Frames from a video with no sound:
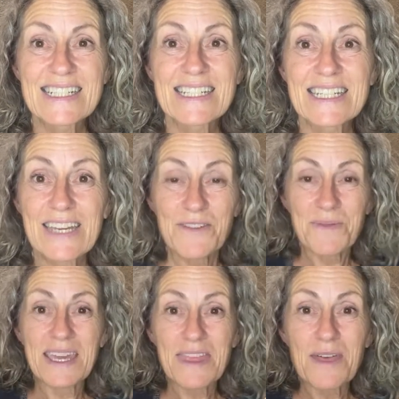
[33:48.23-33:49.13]
Giving
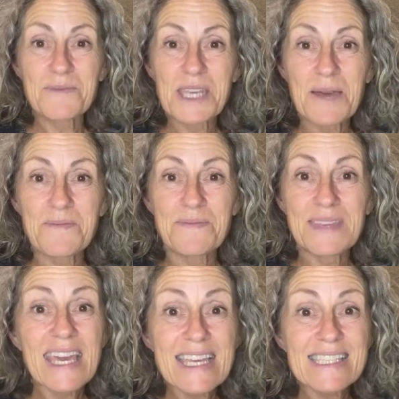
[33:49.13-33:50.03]
me a thumbs up?
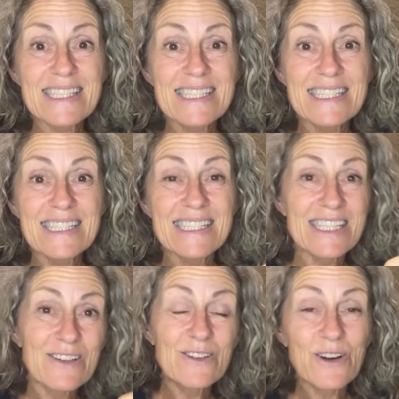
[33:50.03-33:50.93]
Yes,
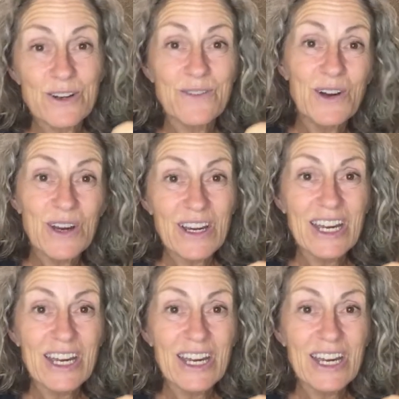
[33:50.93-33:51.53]
still carnivore.